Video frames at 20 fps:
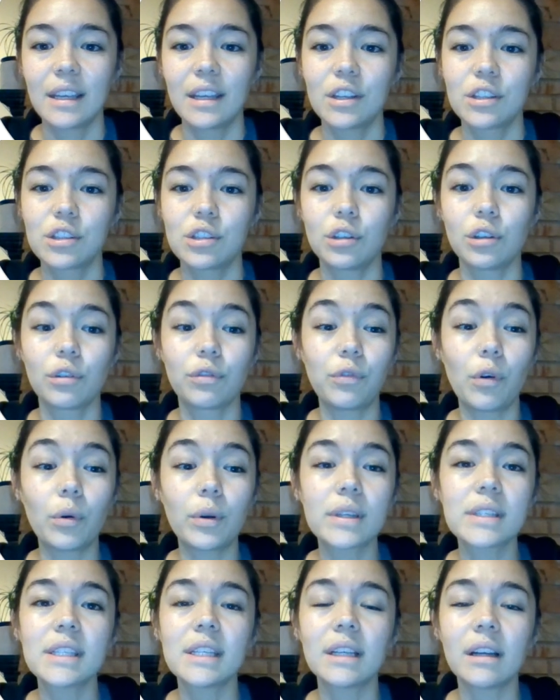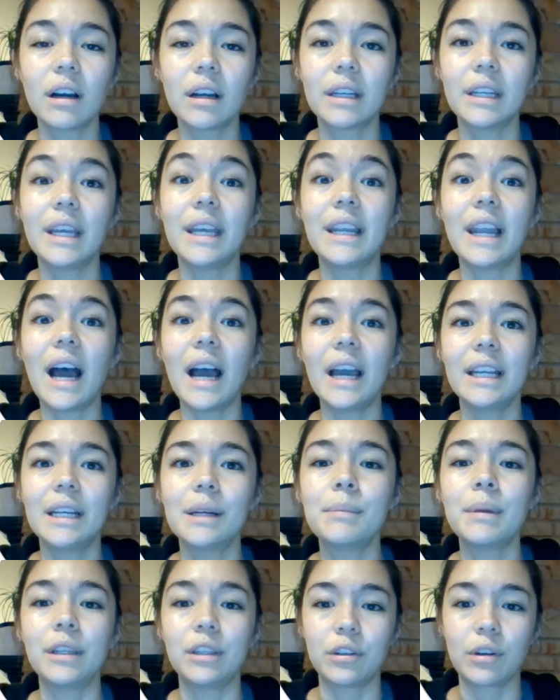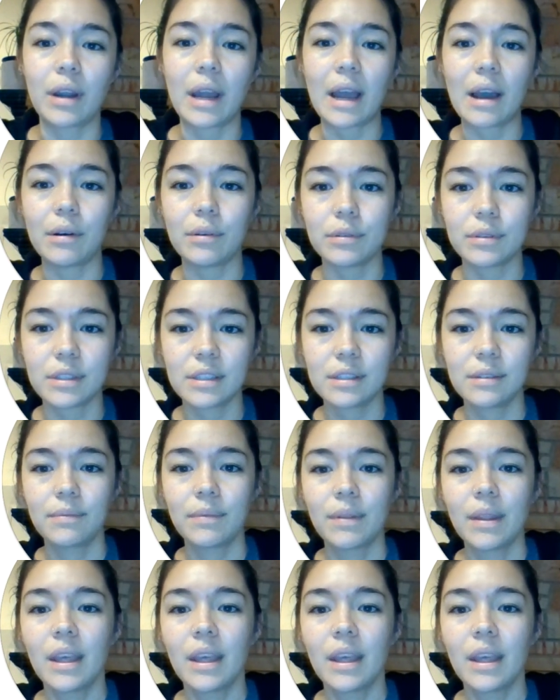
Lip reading: So you're focusing on an item in your house.